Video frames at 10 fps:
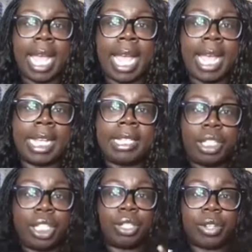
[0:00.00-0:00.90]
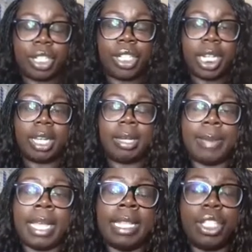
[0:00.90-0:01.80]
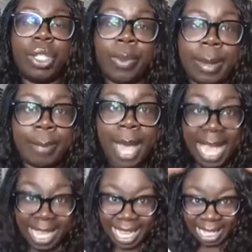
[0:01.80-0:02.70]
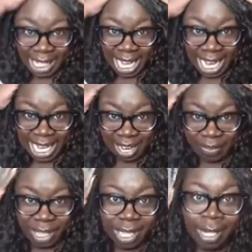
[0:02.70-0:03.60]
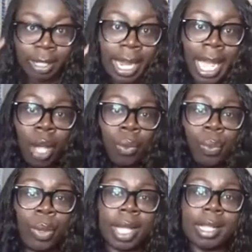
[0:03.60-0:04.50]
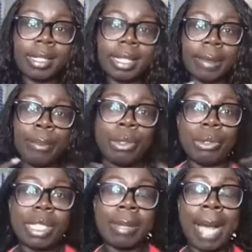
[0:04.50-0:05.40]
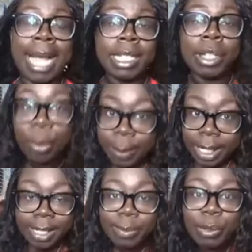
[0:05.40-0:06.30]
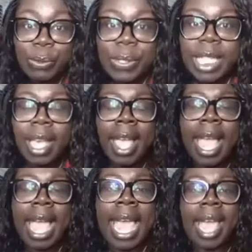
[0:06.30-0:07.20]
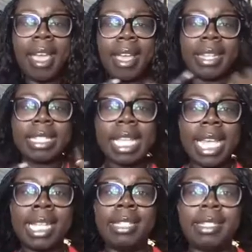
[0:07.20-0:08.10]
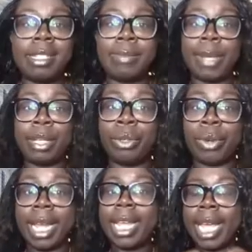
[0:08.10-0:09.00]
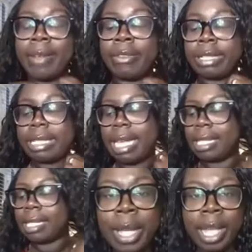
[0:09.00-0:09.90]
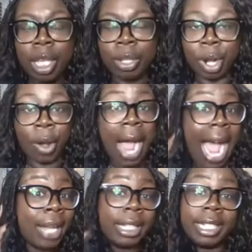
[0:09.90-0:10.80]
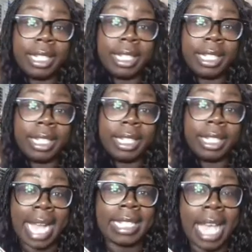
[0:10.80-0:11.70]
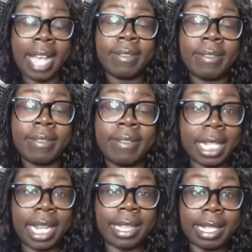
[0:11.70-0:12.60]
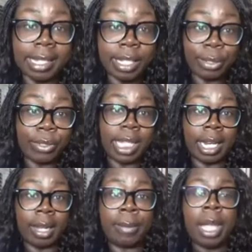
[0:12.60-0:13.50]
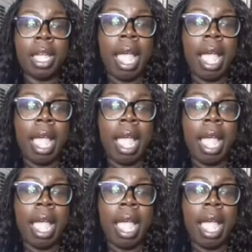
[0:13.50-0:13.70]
and she scrunched it up, and then she went back and laid everything down with some mousse, some ISO plus mousse. And it's been great ever since. I really had to have time to let this loosen up.